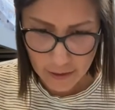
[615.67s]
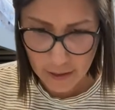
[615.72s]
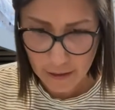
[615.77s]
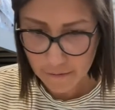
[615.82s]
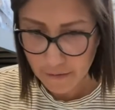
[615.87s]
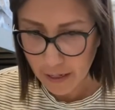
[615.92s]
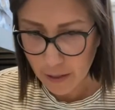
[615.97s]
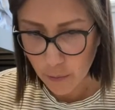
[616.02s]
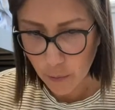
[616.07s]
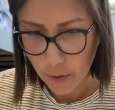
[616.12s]

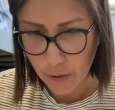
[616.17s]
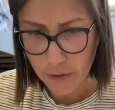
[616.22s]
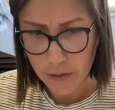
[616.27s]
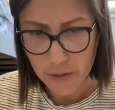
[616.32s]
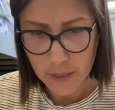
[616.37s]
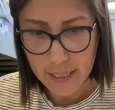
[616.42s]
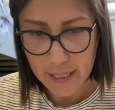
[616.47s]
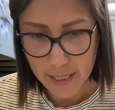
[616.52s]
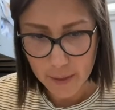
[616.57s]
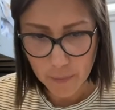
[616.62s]
event order.
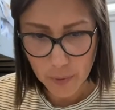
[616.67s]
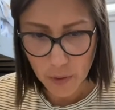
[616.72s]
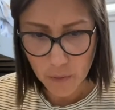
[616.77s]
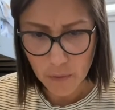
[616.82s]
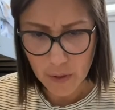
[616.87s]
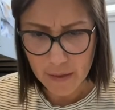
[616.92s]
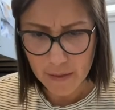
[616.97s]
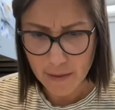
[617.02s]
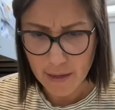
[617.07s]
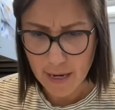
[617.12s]
So I did put
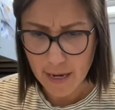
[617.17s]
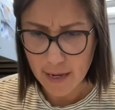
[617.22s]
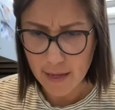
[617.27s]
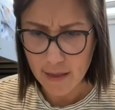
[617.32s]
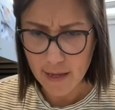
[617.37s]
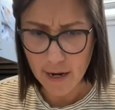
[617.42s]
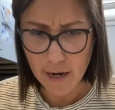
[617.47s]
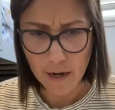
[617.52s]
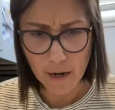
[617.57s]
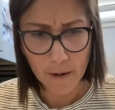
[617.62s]
one thing in
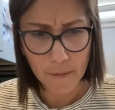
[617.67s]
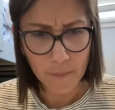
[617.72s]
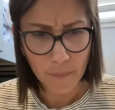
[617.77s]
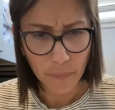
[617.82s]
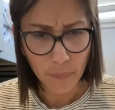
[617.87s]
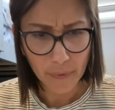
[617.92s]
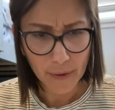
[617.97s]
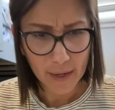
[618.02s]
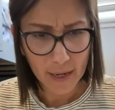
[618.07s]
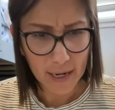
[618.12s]
there.
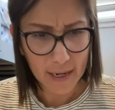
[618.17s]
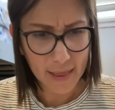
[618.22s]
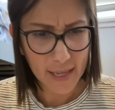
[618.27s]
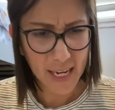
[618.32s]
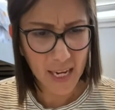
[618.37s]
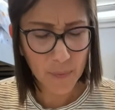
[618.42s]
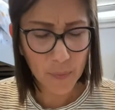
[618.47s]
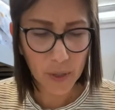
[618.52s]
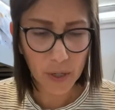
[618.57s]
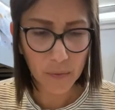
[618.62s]
I think
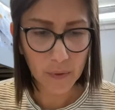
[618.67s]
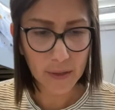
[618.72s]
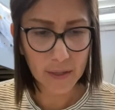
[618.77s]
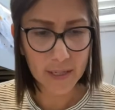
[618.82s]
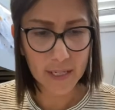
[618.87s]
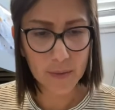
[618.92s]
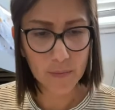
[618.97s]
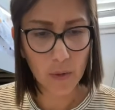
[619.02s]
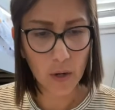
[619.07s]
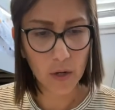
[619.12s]
I put it with
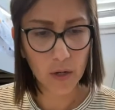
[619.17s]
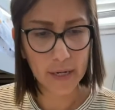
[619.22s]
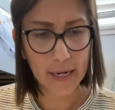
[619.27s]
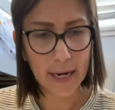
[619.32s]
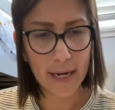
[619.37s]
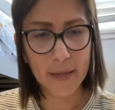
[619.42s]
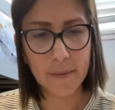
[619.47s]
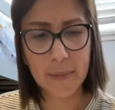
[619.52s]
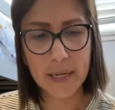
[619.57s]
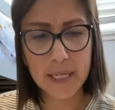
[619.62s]

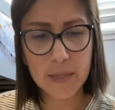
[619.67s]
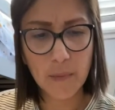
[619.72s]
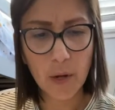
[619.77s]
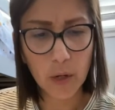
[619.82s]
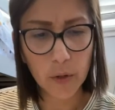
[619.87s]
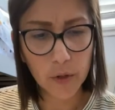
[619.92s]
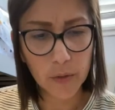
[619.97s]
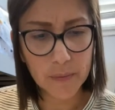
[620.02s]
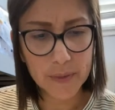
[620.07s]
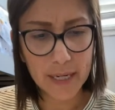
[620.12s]
in my small
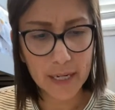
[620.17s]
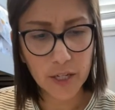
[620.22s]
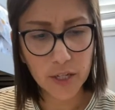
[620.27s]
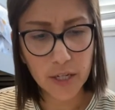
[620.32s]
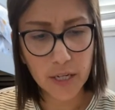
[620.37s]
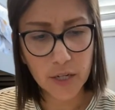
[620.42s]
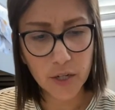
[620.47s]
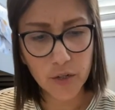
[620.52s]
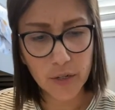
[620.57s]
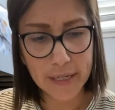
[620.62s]
group
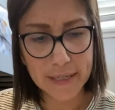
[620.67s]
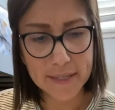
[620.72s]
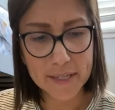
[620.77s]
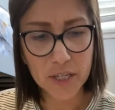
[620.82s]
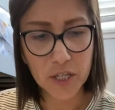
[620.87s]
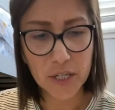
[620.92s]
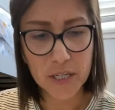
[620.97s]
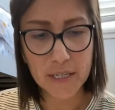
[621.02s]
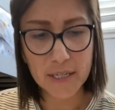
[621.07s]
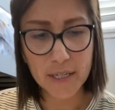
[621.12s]
section,
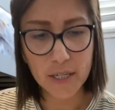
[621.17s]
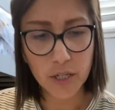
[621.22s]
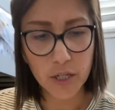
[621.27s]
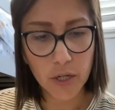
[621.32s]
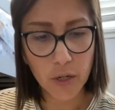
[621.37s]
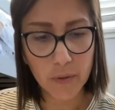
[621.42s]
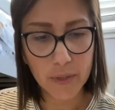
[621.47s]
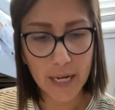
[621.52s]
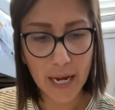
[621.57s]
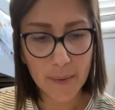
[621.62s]
transitions to
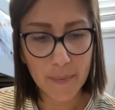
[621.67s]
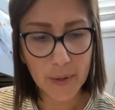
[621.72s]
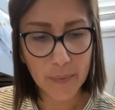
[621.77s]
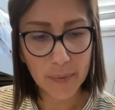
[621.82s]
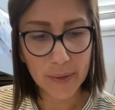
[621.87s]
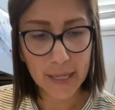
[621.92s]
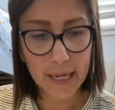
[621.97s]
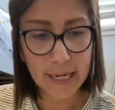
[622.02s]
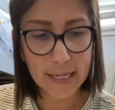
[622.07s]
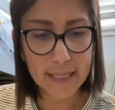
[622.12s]
show time and
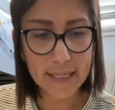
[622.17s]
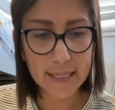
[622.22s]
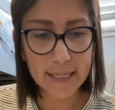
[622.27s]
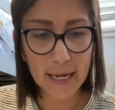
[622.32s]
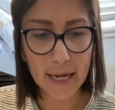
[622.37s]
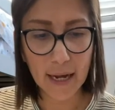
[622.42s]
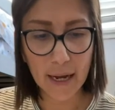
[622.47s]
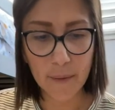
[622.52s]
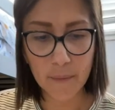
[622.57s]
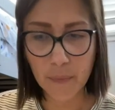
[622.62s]
place.
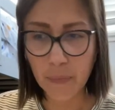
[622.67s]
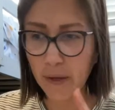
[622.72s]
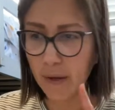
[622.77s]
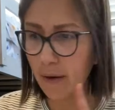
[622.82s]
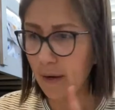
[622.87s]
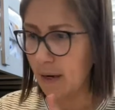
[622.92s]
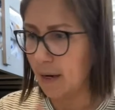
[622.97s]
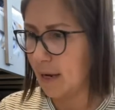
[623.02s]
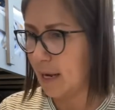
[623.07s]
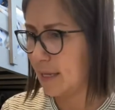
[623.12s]

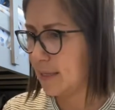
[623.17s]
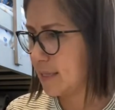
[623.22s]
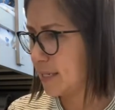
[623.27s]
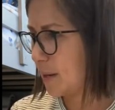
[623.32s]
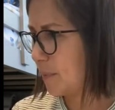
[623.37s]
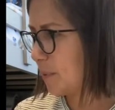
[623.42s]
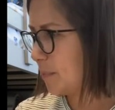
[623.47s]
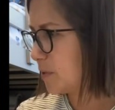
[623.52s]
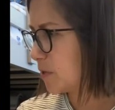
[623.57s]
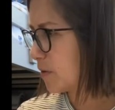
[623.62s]
And
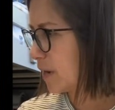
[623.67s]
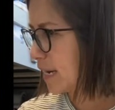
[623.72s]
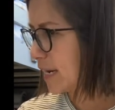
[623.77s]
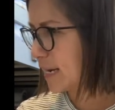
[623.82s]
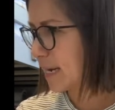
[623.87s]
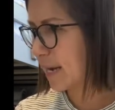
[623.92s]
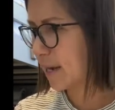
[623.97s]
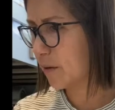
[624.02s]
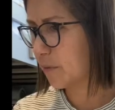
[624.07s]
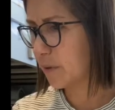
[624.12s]
Step Up to Writing
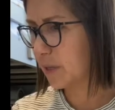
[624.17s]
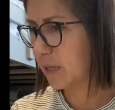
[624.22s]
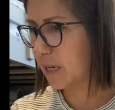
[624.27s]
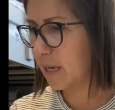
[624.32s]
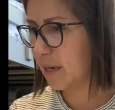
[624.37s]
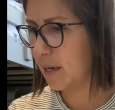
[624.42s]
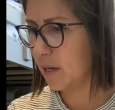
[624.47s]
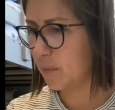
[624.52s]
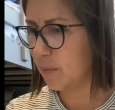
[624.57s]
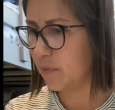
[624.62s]
had a really
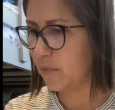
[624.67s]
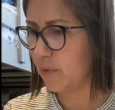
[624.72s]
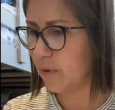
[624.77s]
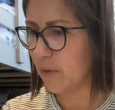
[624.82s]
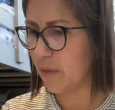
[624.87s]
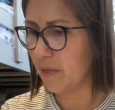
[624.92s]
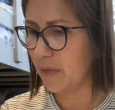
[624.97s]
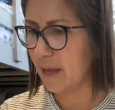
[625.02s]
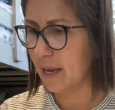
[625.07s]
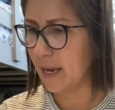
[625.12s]

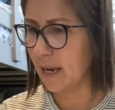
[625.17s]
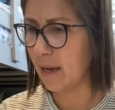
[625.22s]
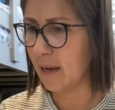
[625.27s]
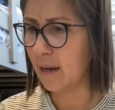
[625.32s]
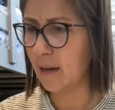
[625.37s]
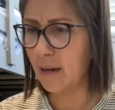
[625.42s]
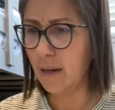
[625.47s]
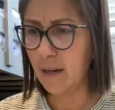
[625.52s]
helpful thing.